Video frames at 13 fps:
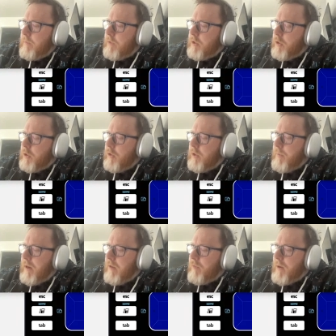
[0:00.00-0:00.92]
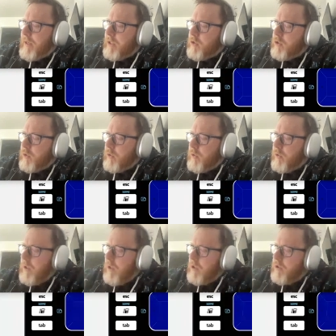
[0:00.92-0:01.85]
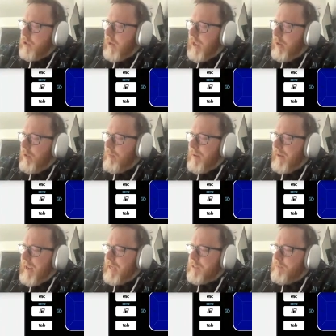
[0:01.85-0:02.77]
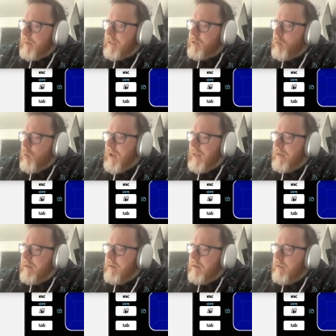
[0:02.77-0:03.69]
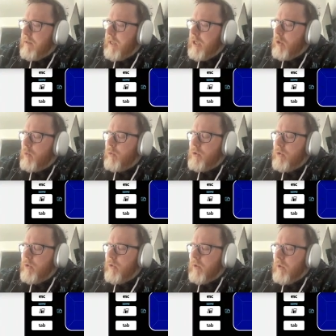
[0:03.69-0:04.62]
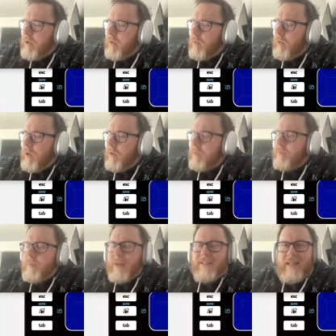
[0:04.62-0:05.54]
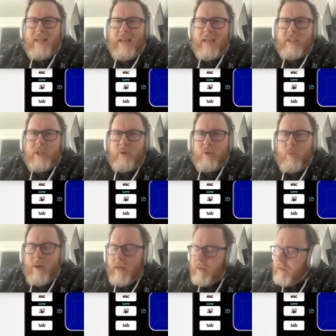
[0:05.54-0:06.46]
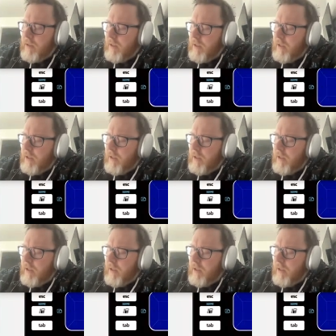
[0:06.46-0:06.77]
So 2 to the power of 1 is 2. So how do I make x plus 1 equal 2? Well, by setting x equal to 1.